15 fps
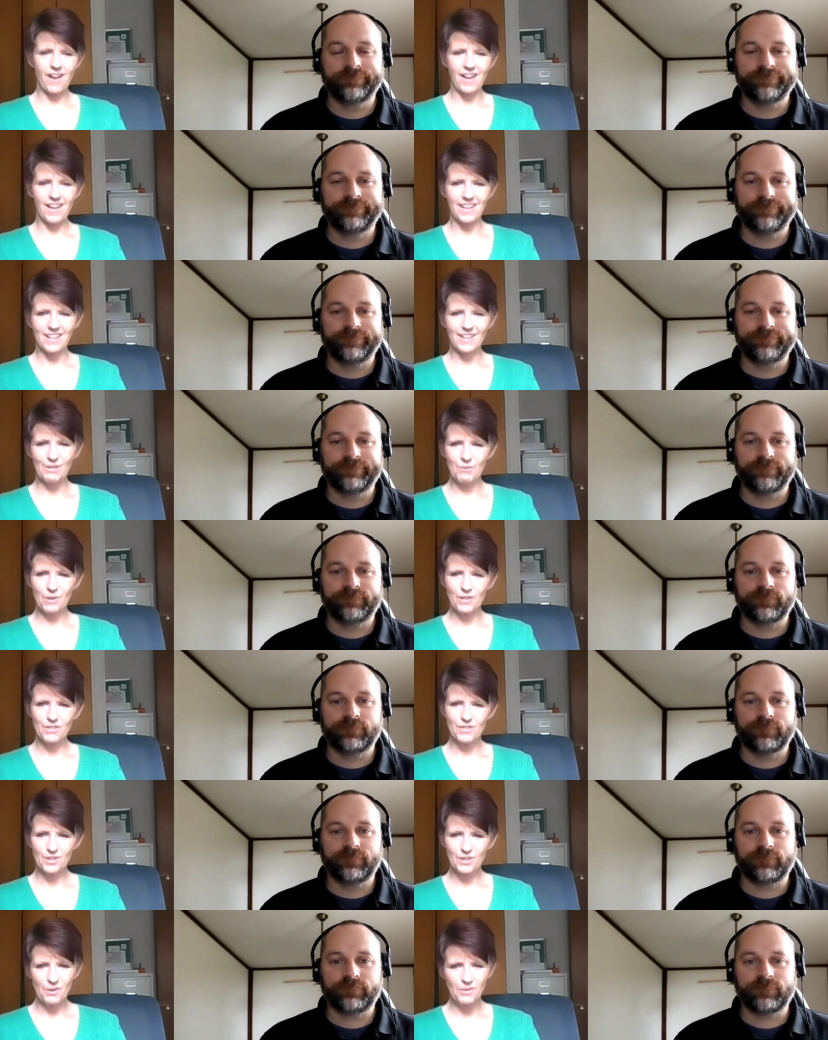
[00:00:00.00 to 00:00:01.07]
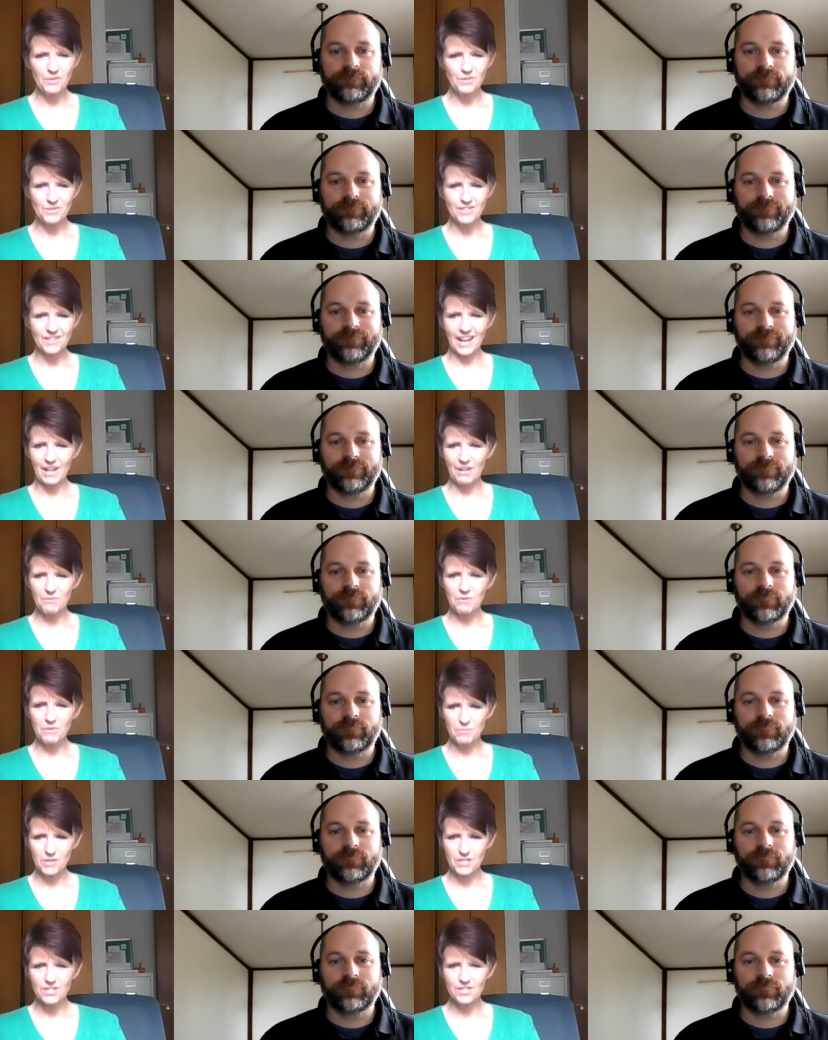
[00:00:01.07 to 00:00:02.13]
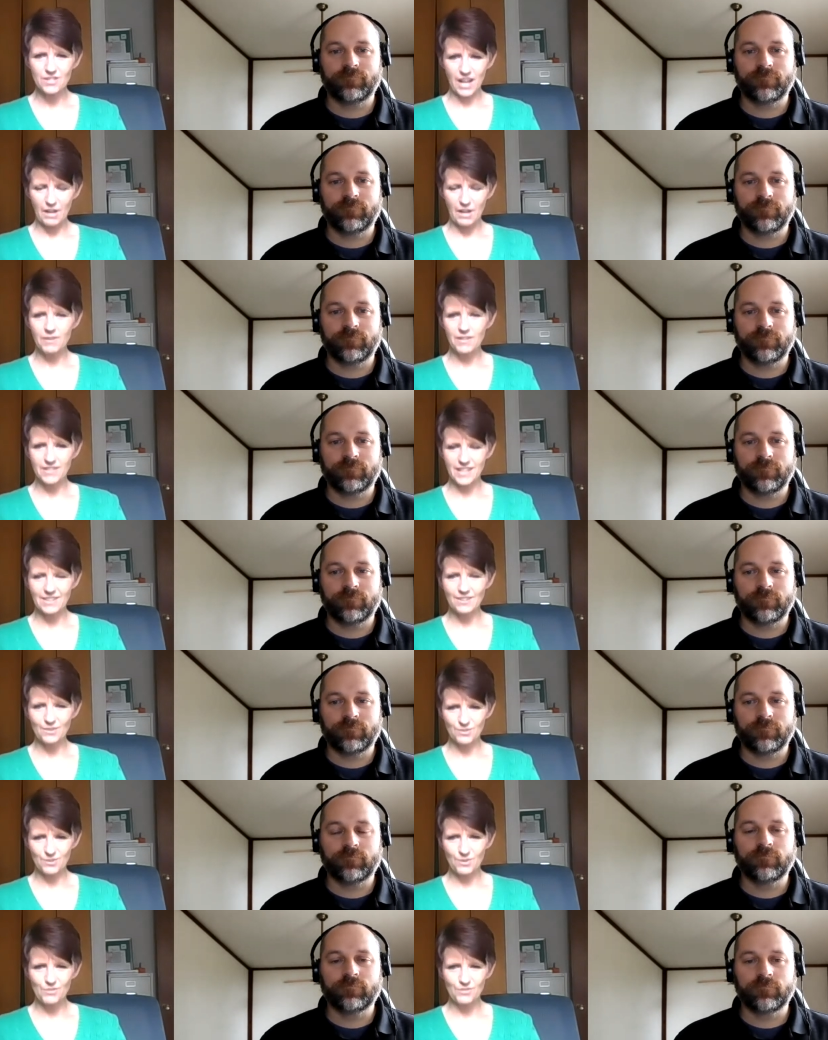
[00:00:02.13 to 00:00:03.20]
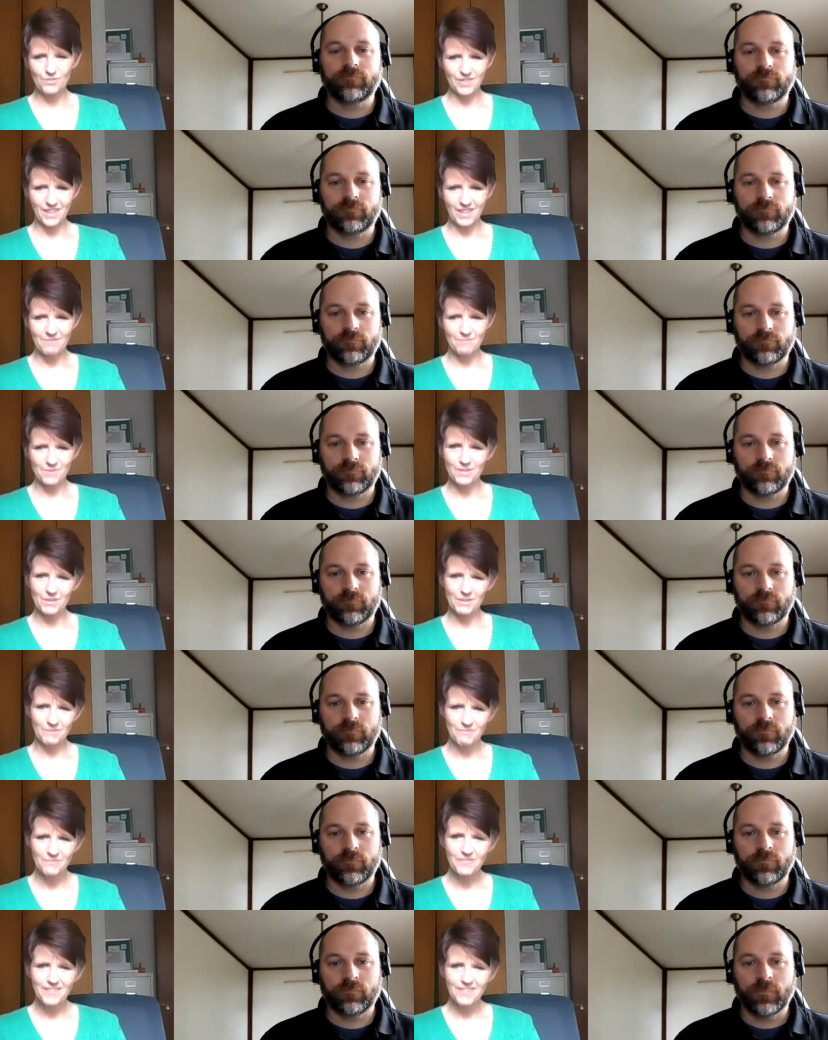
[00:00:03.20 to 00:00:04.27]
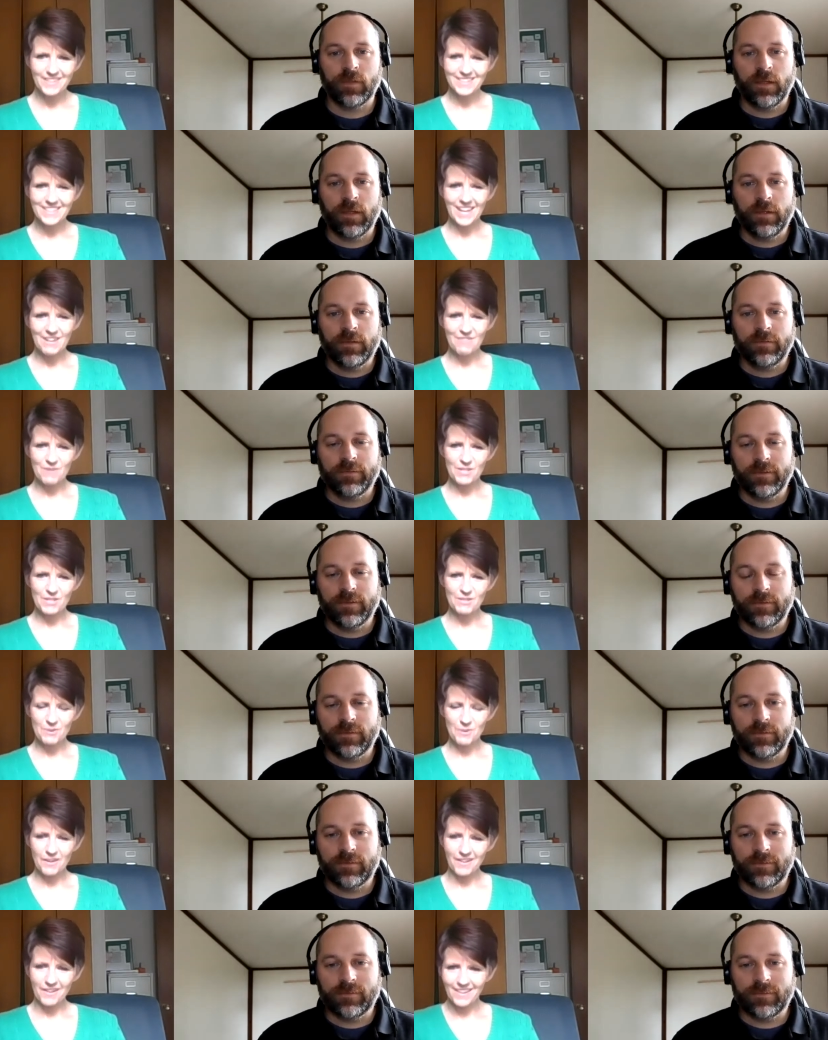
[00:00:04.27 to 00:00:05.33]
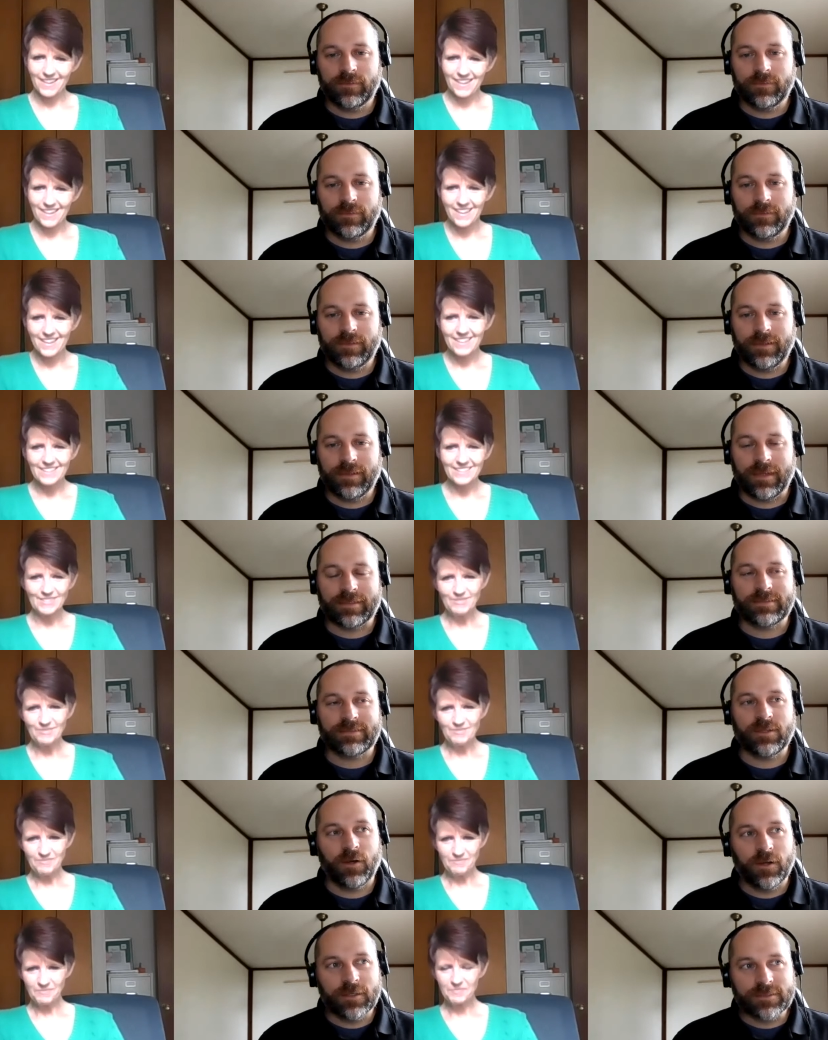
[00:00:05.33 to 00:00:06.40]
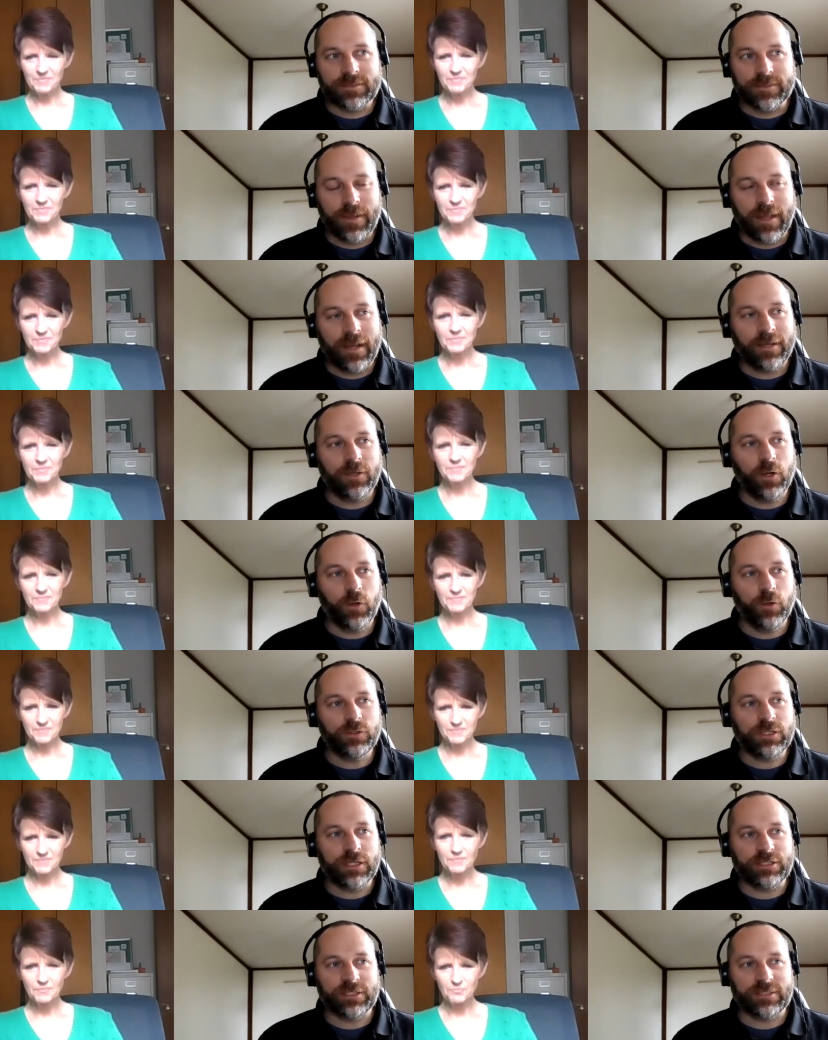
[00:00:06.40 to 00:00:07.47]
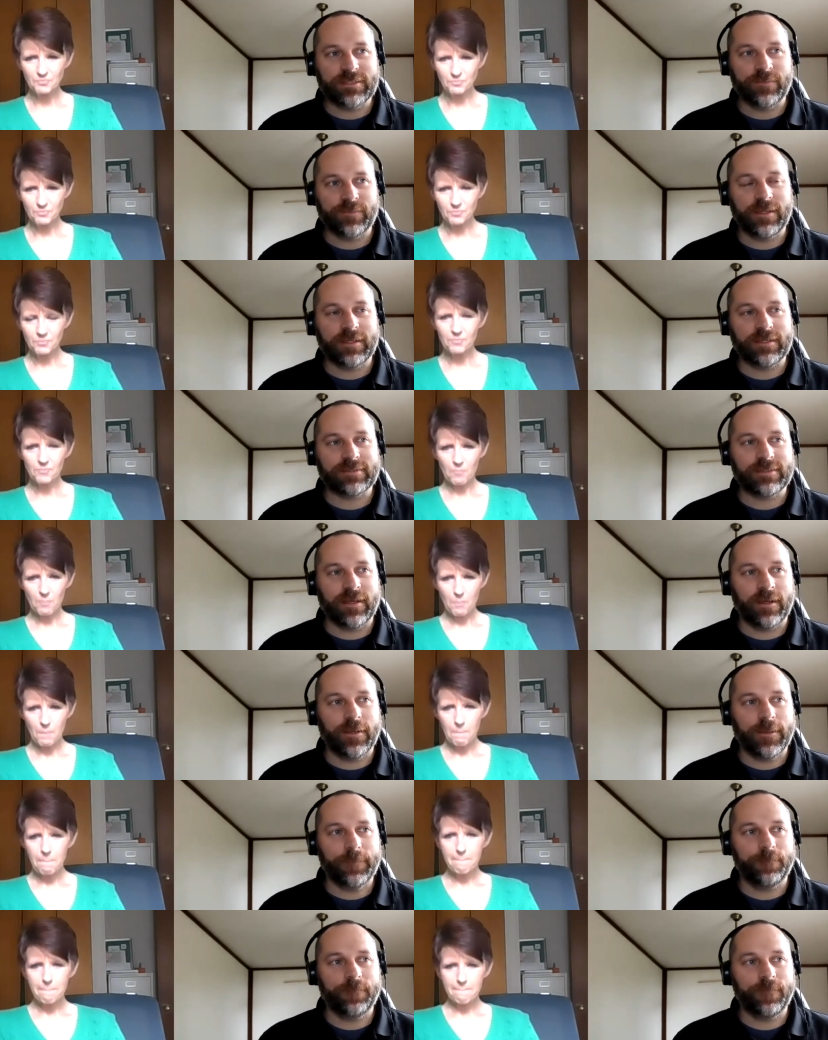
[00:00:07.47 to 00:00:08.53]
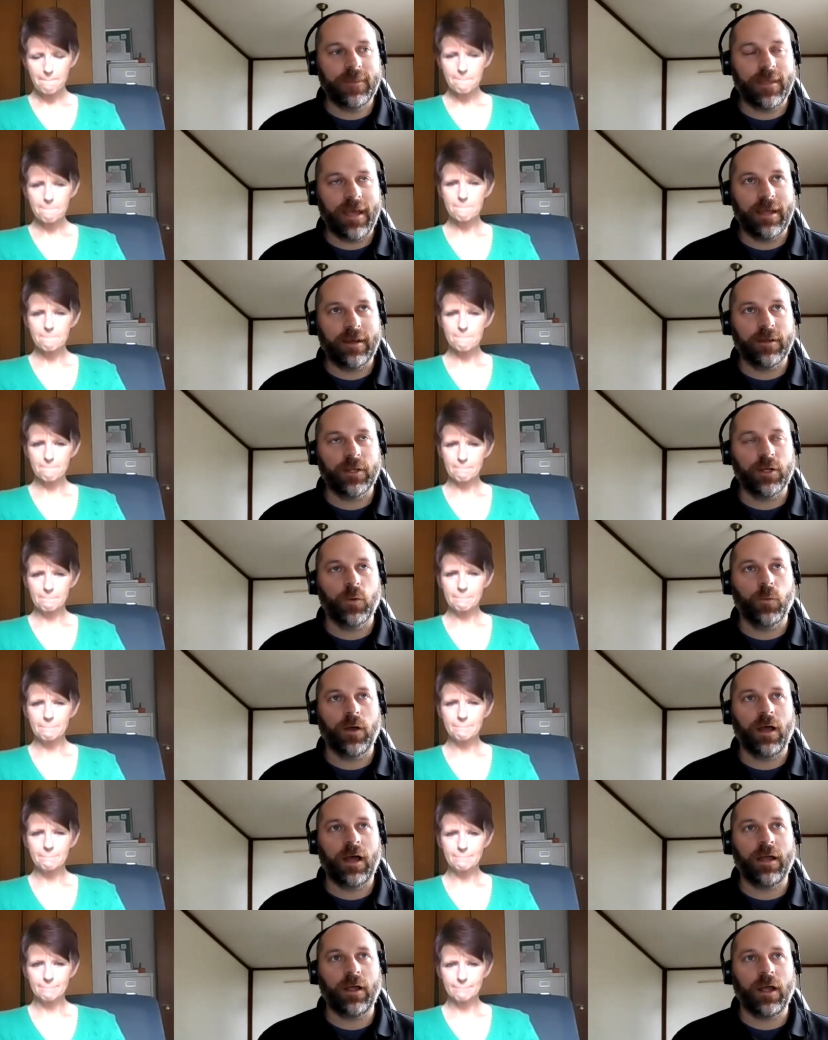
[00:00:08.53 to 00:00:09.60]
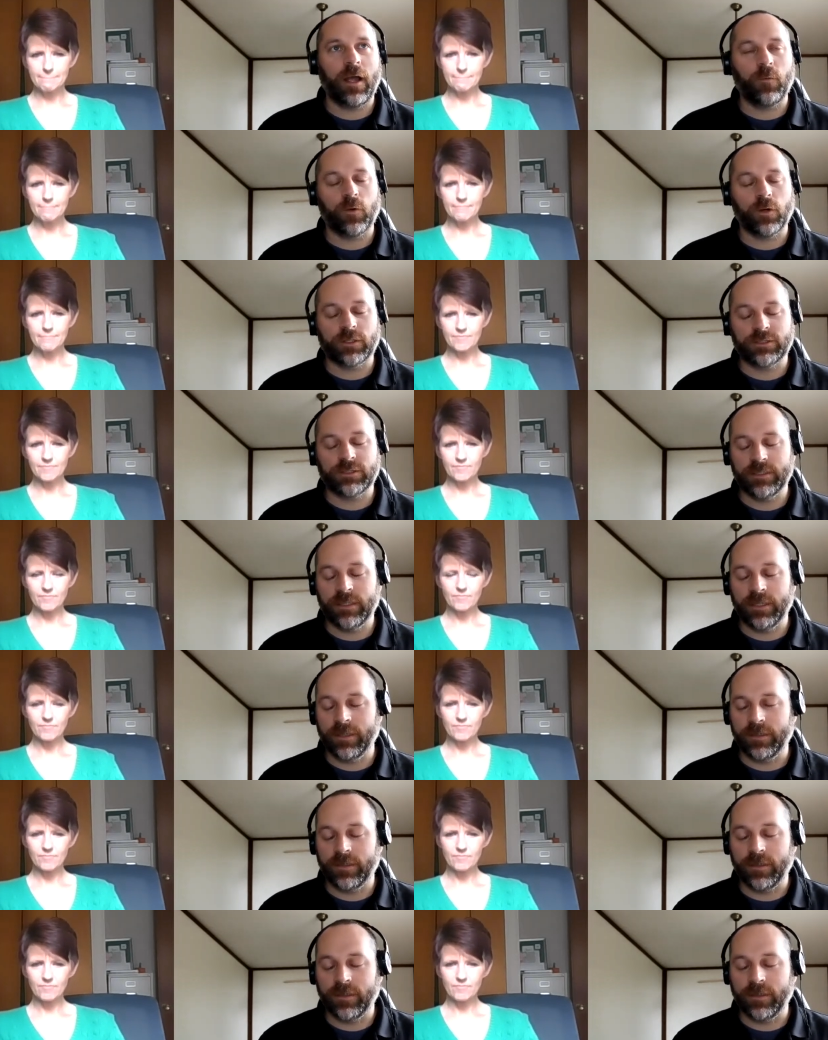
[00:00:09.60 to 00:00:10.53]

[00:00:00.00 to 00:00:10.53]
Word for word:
Speaker 1: you know, what are their goals and how do we reach, how do we attain those goals for them? So it's kind of my story
Speaker 2: that's awesome. And you know, you touch on some things um, that you know. I, I worked in a